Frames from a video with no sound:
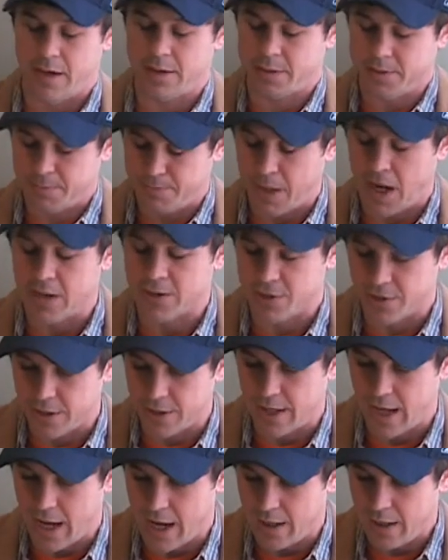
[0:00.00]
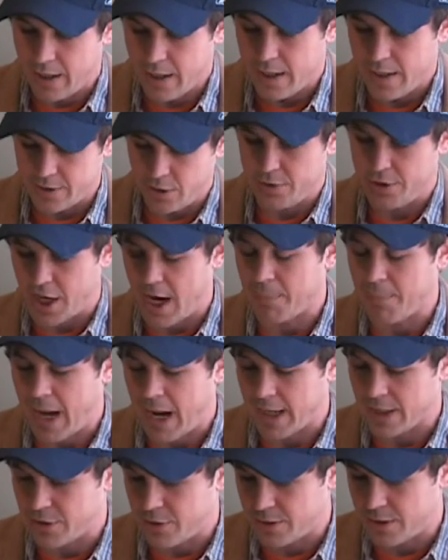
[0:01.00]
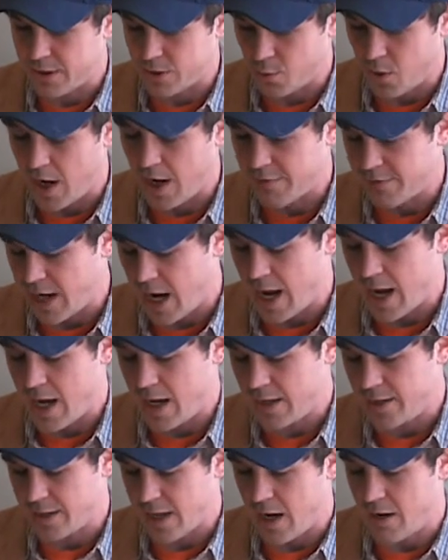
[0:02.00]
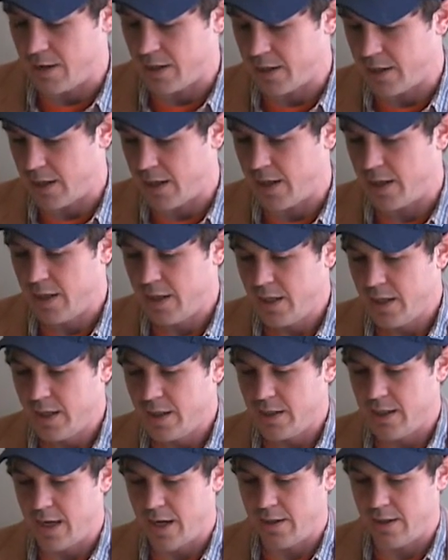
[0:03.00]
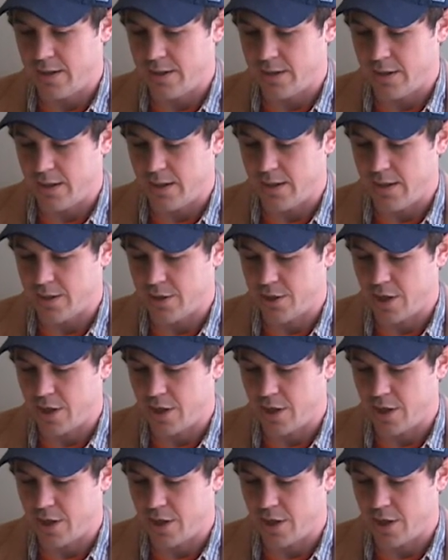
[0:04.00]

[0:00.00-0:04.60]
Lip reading: sponsor today is old Jack Baxter and his wife Diane down at